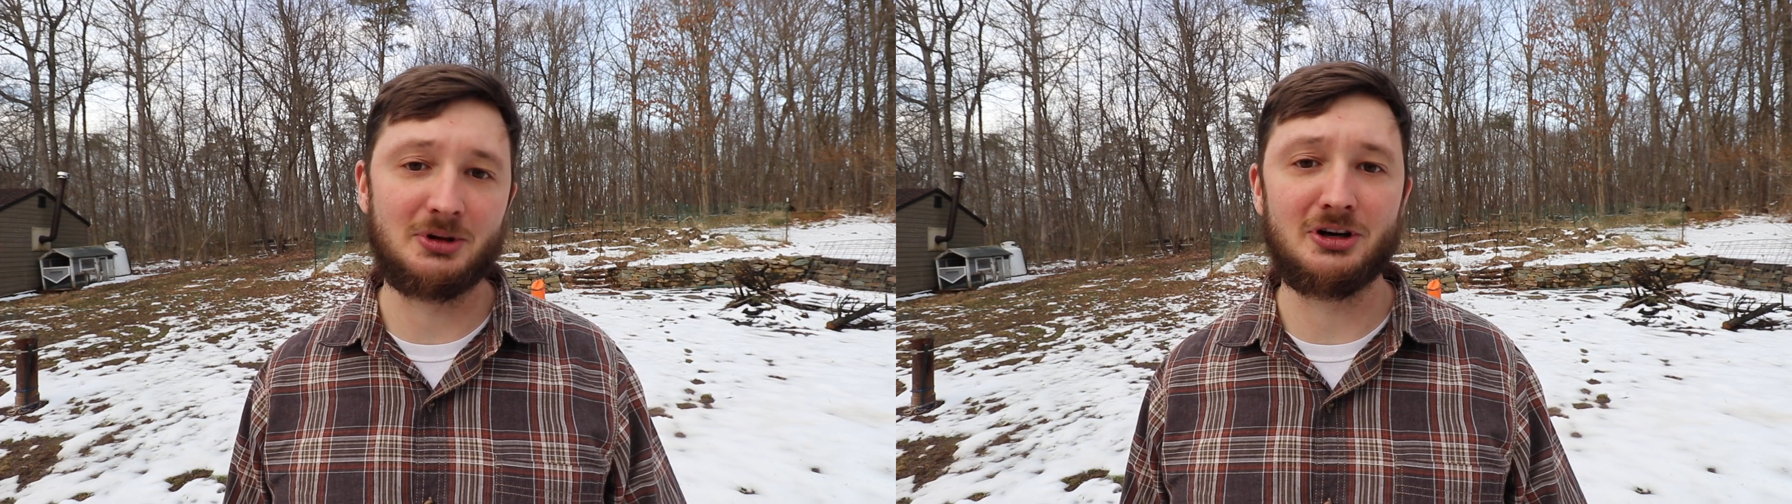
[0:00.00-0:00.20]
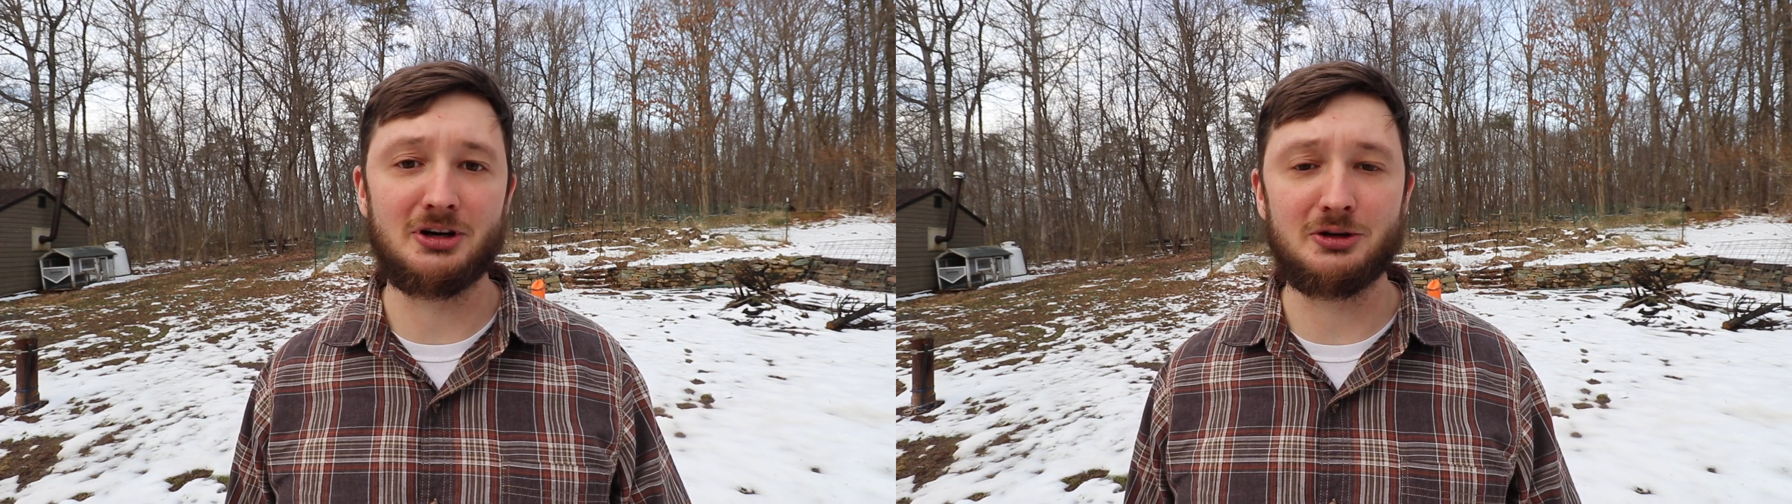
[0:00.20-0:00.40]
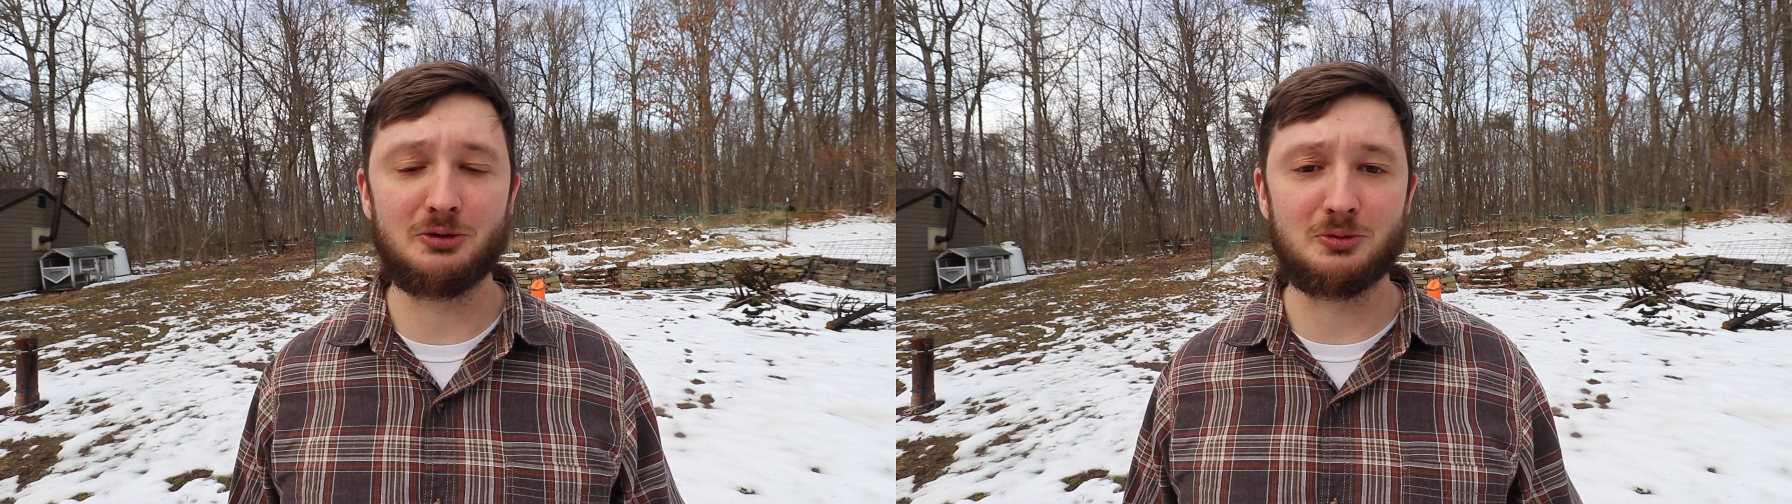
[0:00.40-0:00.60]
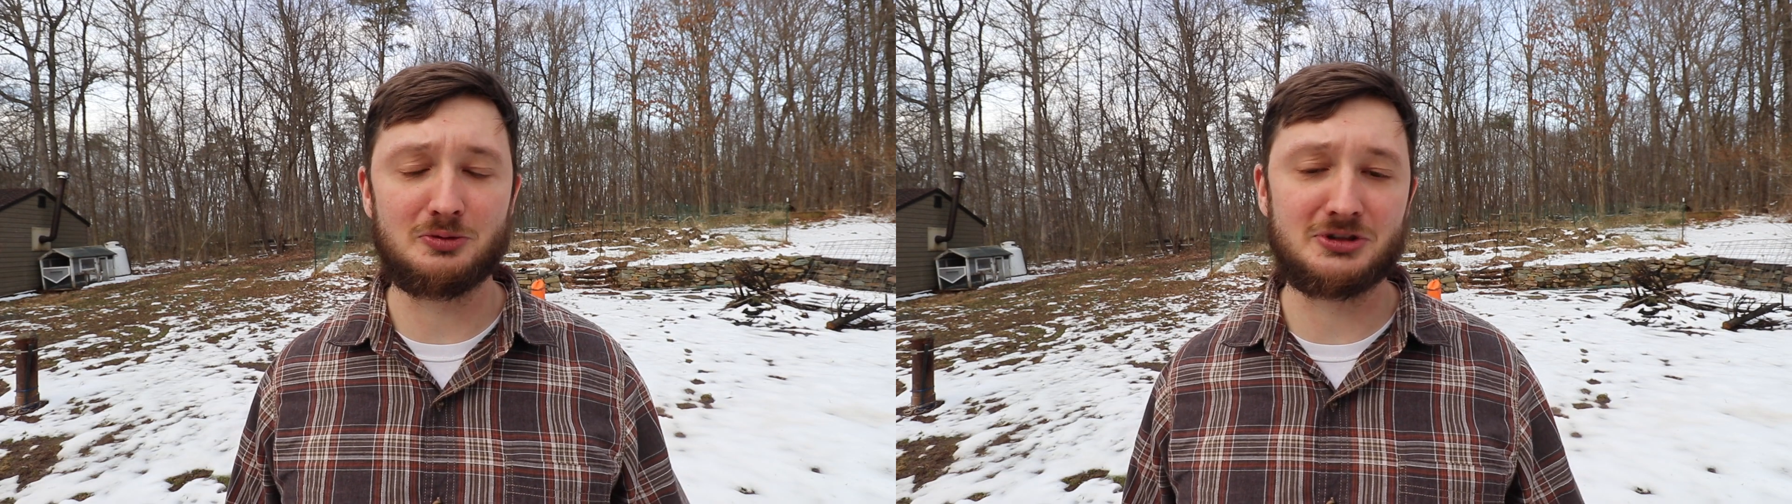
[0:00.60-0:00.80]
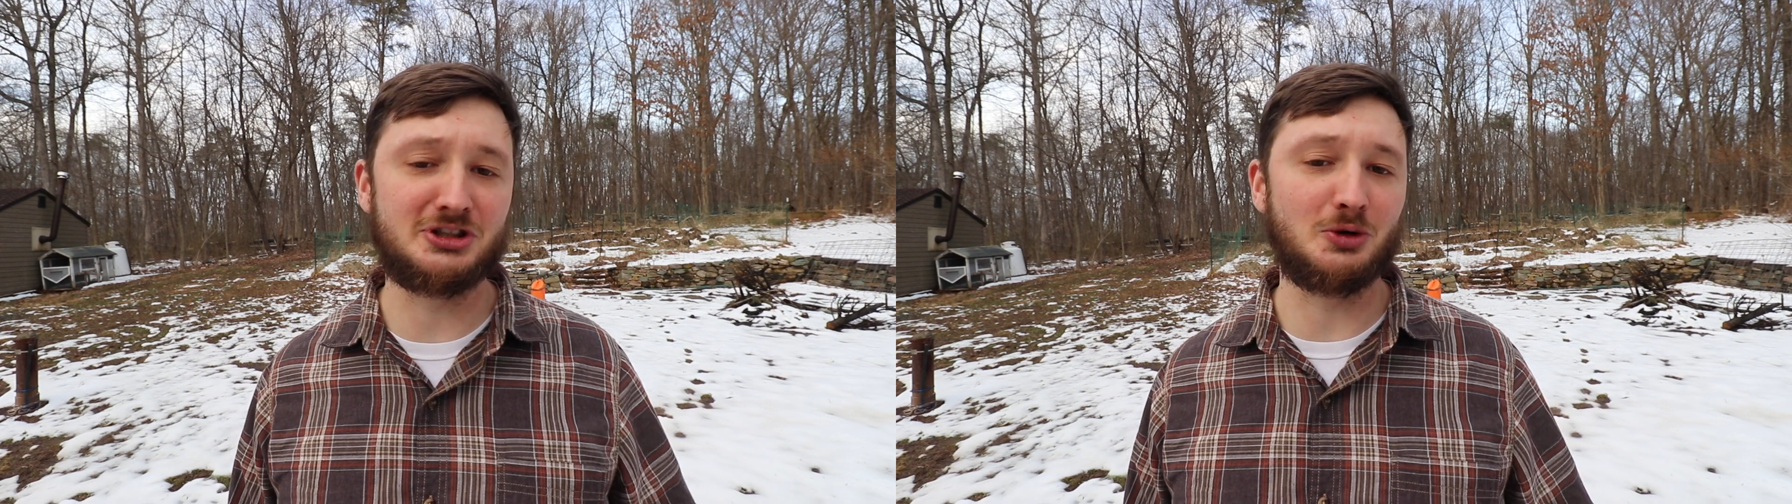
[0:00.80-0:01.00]
You know, you
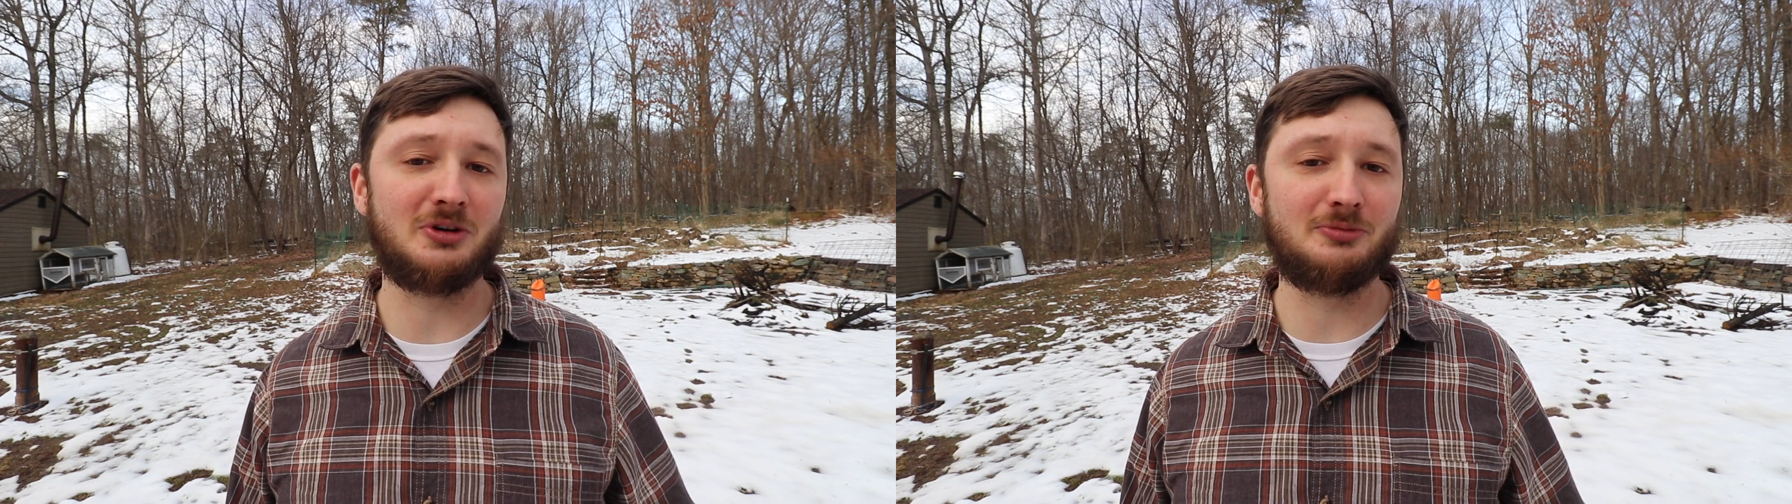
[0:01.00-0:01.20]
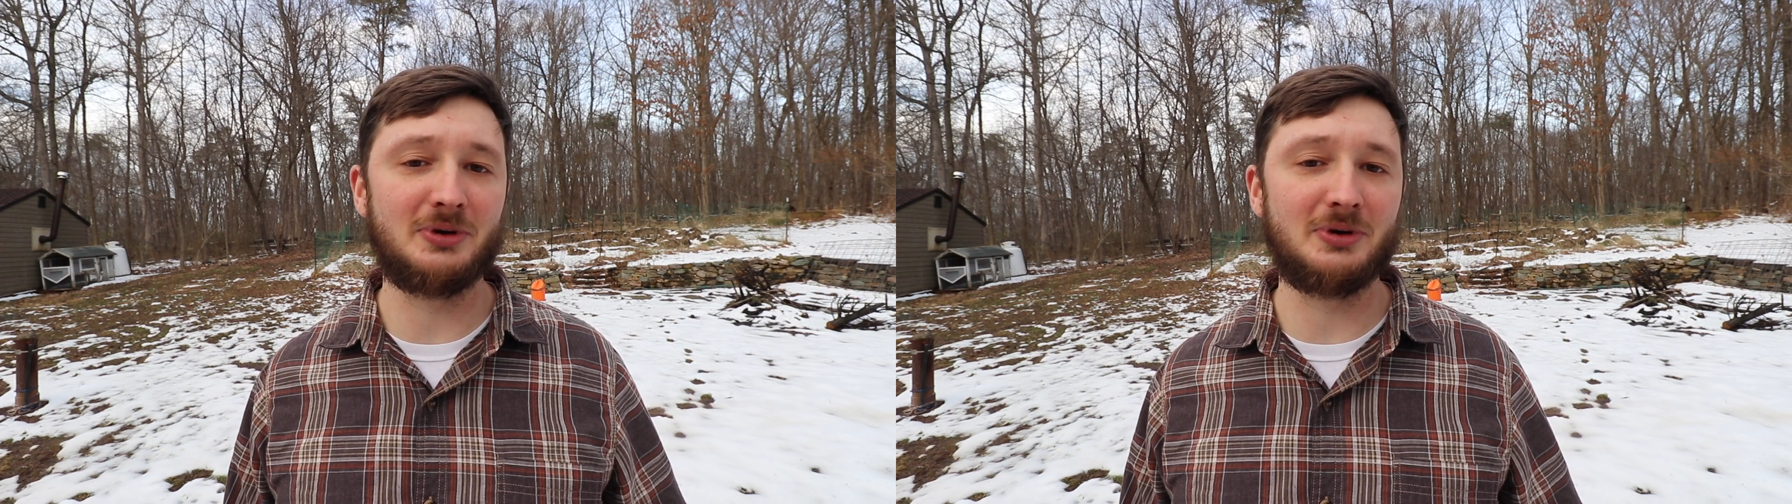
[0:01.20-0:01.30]
still would have